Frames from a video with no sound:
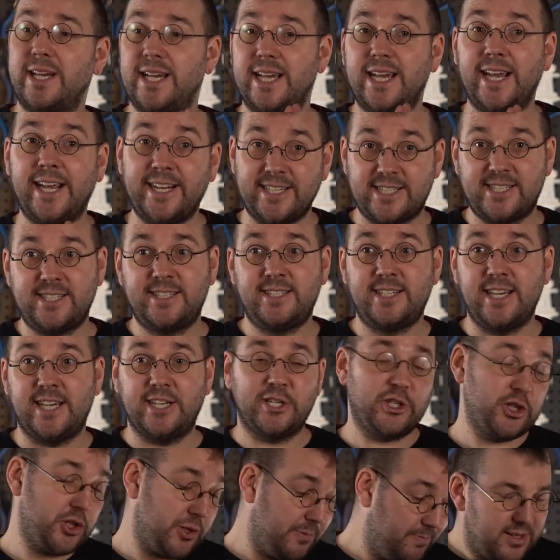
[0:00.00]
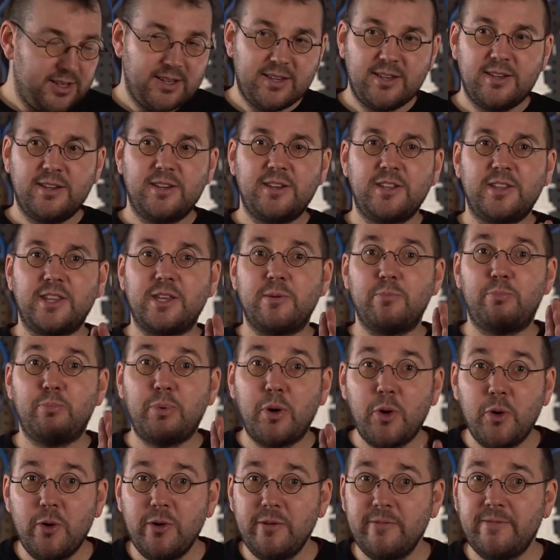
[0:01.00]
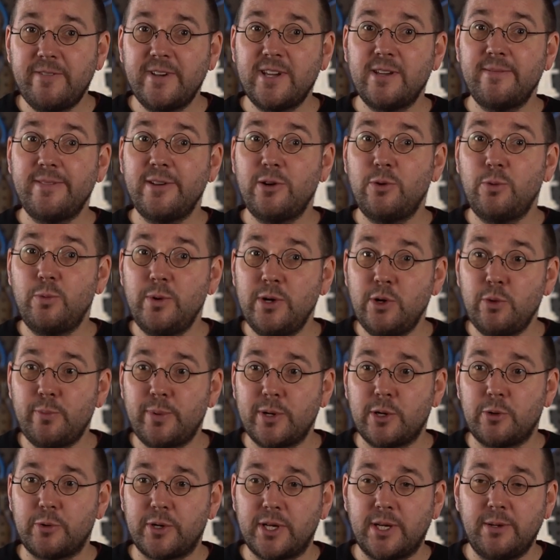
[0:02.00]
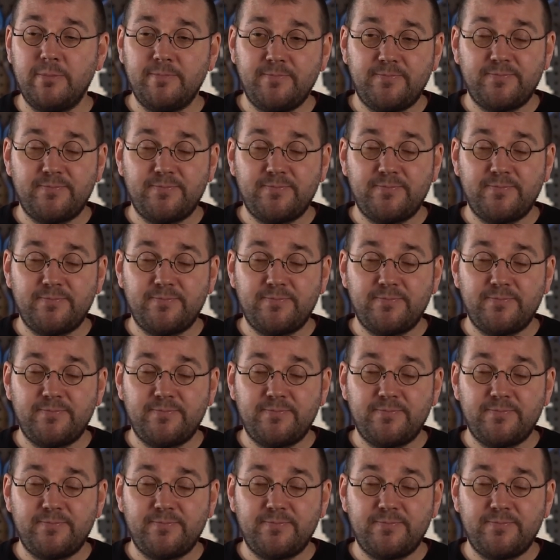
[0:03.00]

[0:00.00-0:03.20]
It's dished. The important thing about wheel building